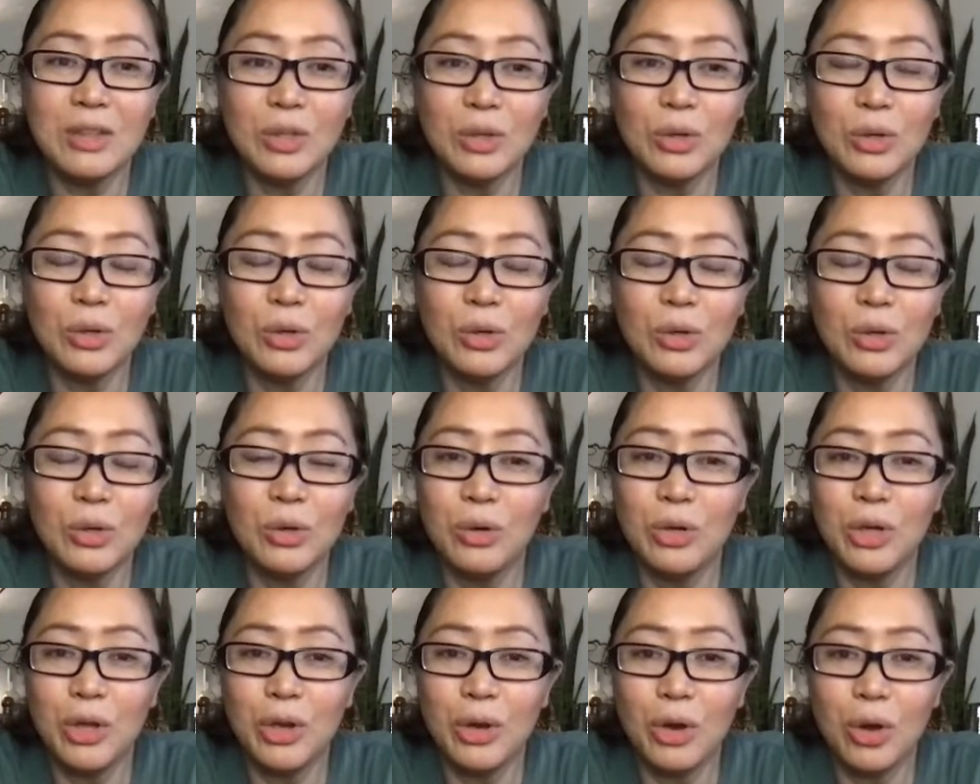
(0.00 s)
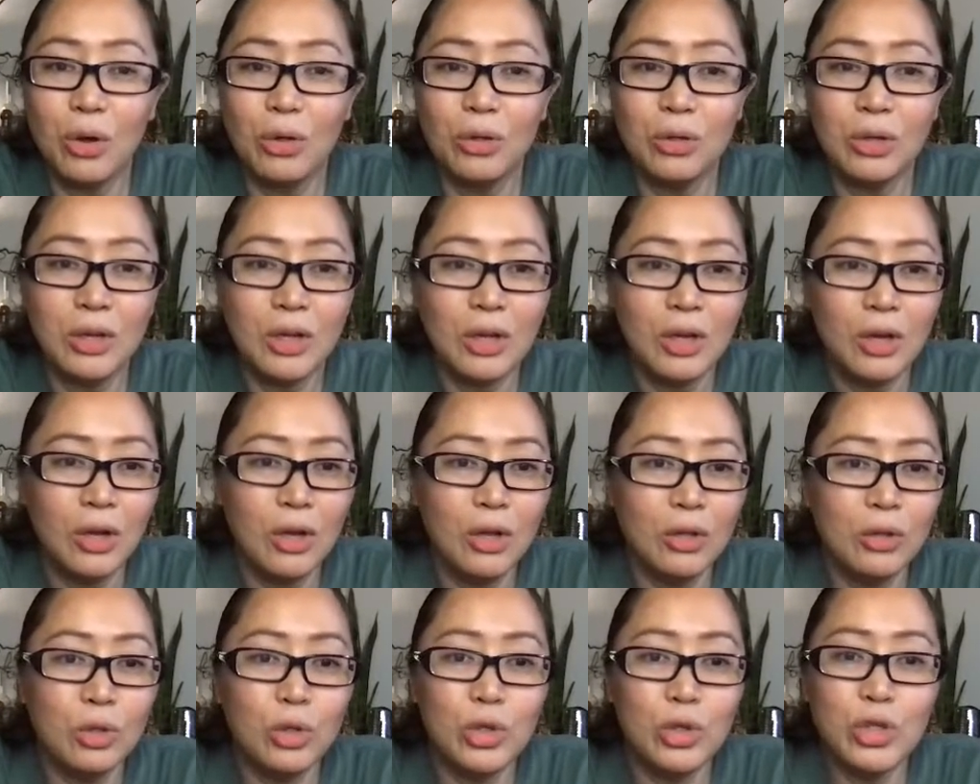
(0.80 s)
to
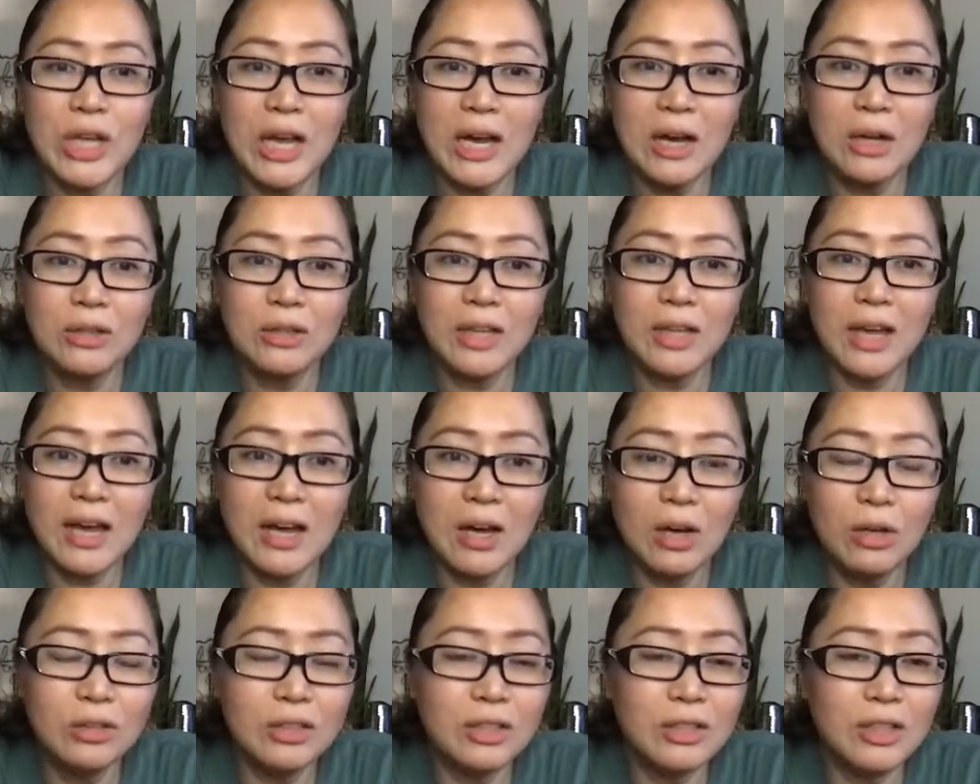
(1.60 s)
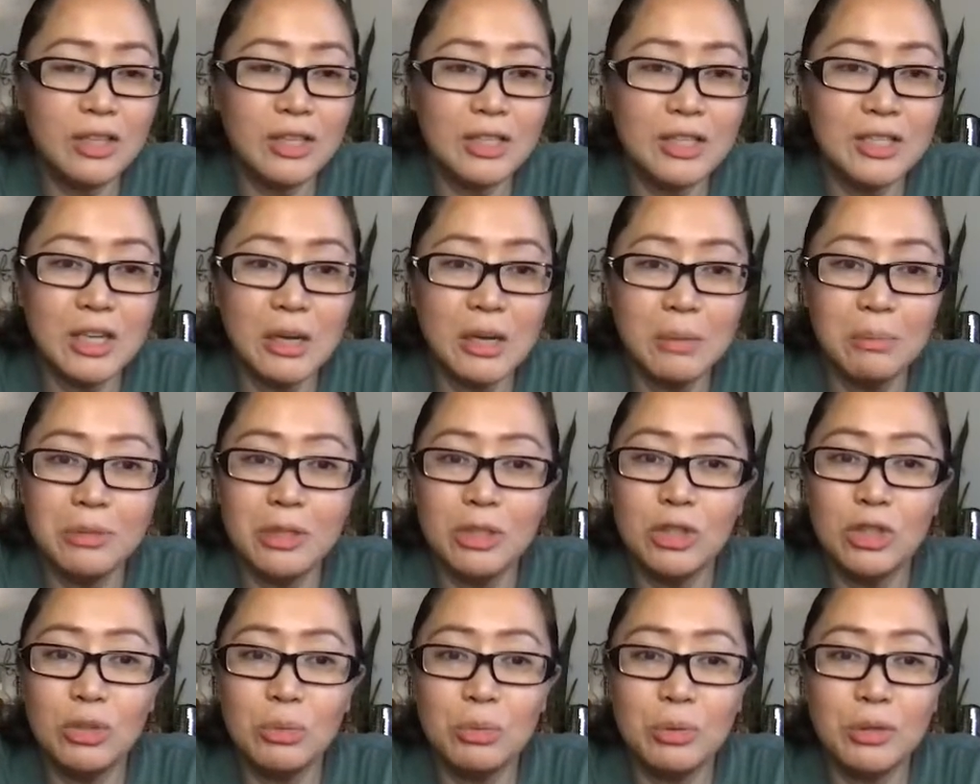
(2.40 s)
shout out, and it's
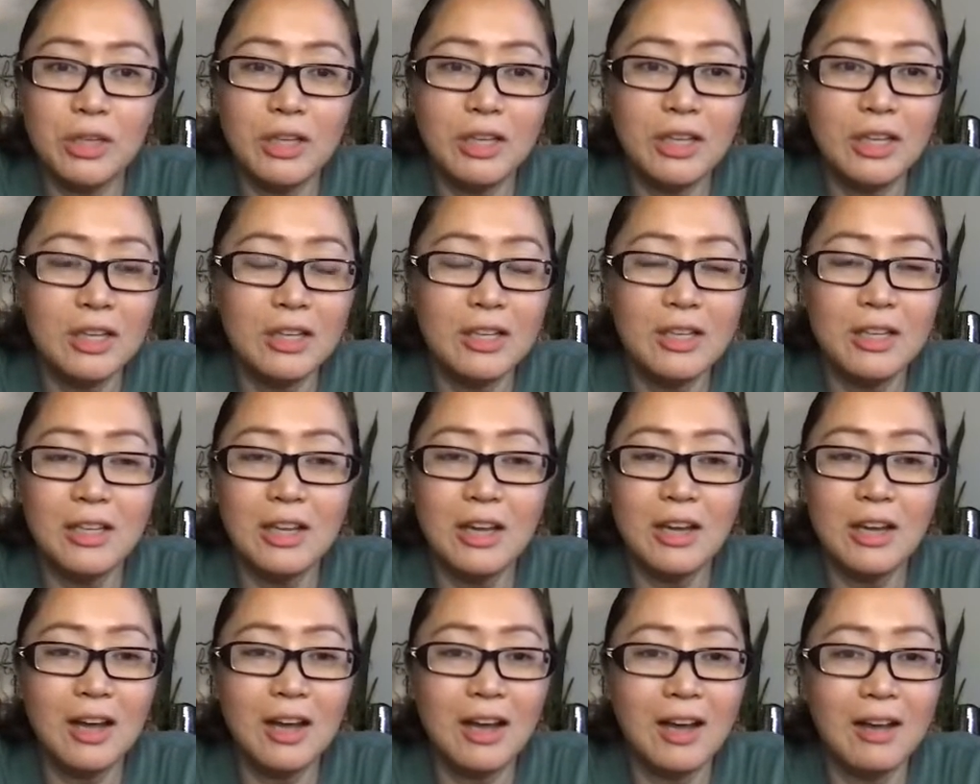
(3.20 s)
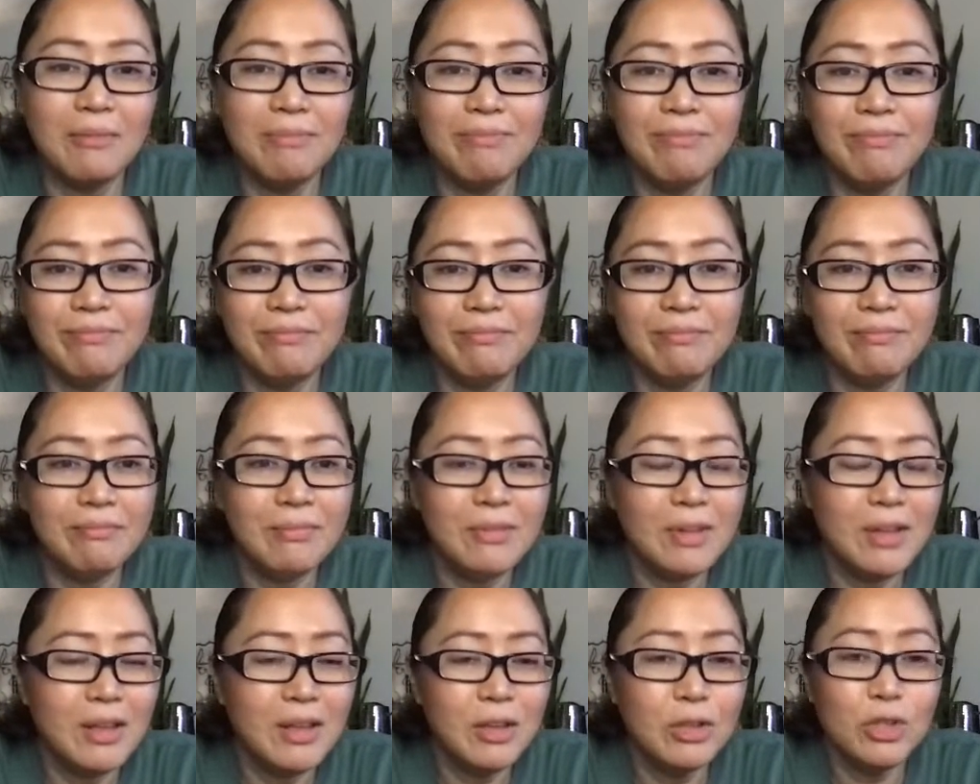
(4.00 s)
something to be
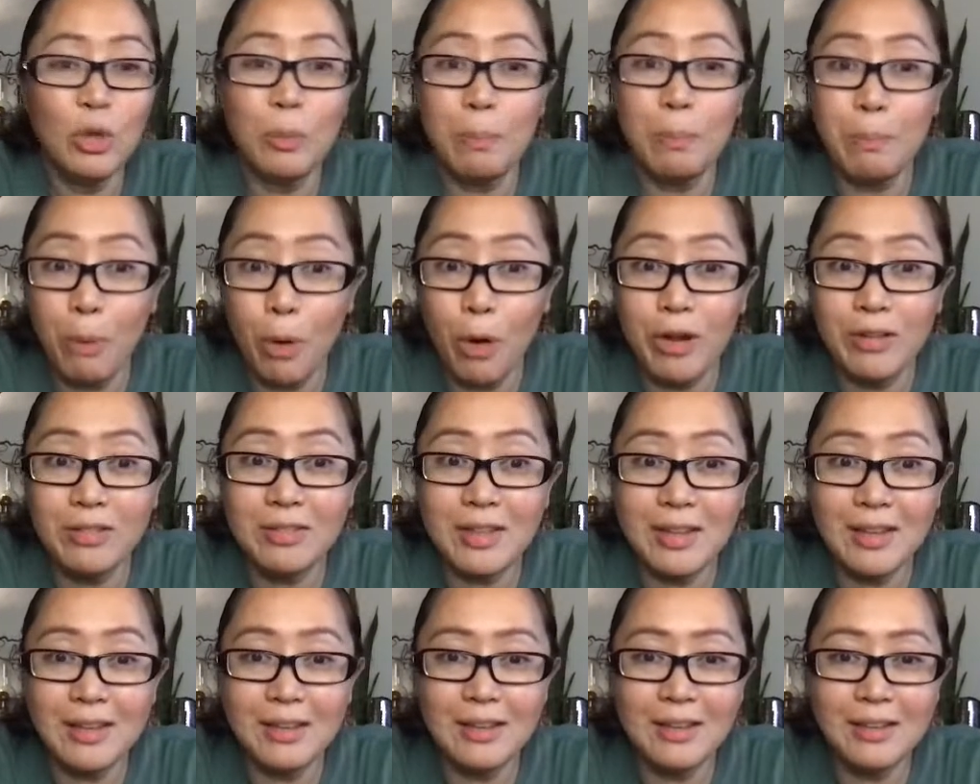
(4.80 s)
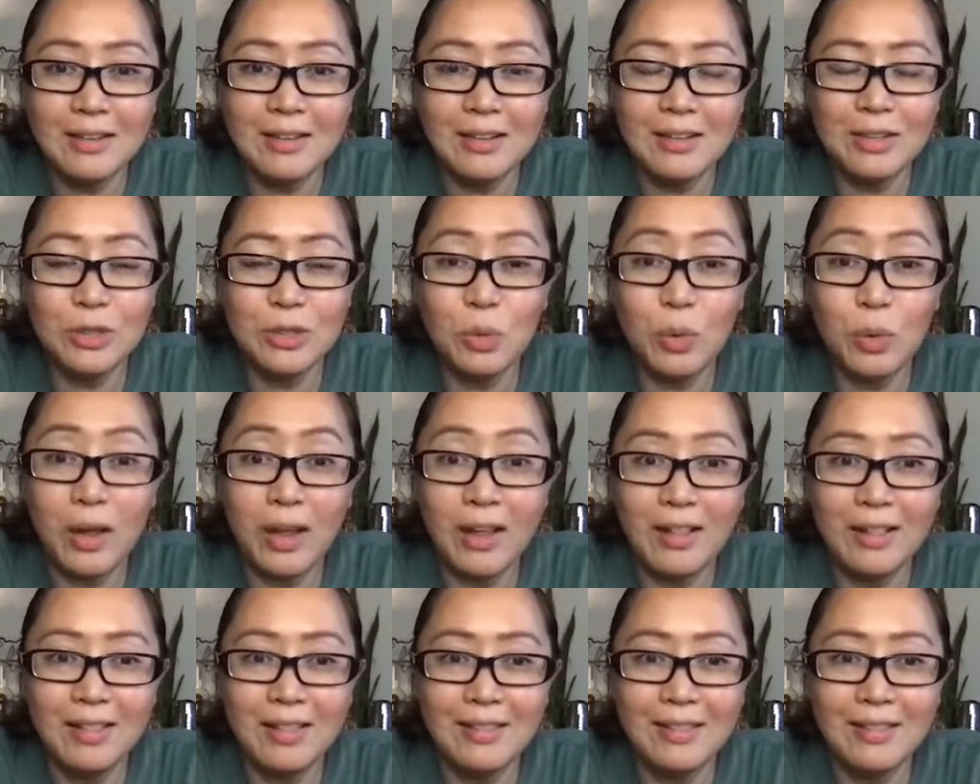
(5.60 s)
supporting as well.